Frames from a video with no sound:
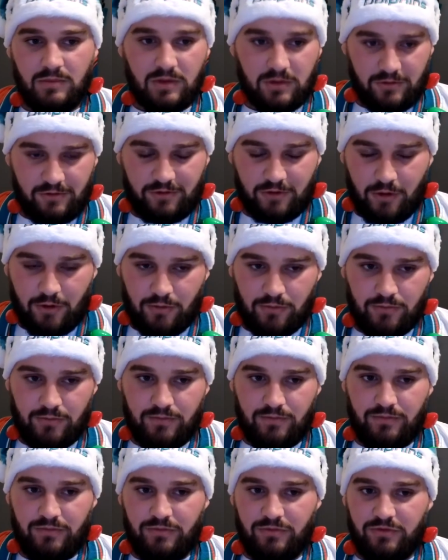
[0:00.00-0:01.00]
So
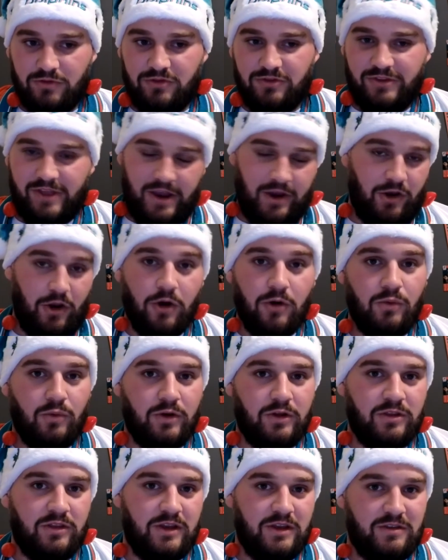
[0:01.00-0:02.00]
they know
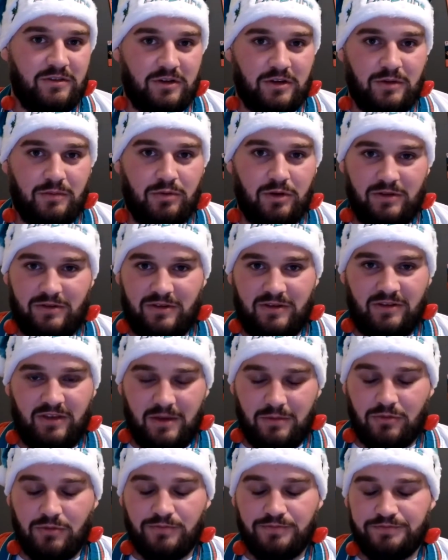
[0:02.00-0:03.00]
what he's going to bring to the
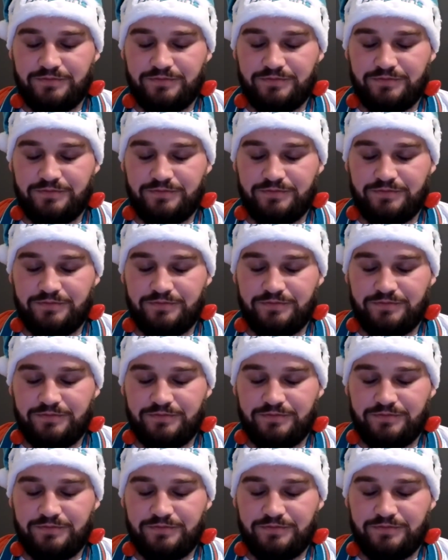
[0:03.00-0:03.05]
table.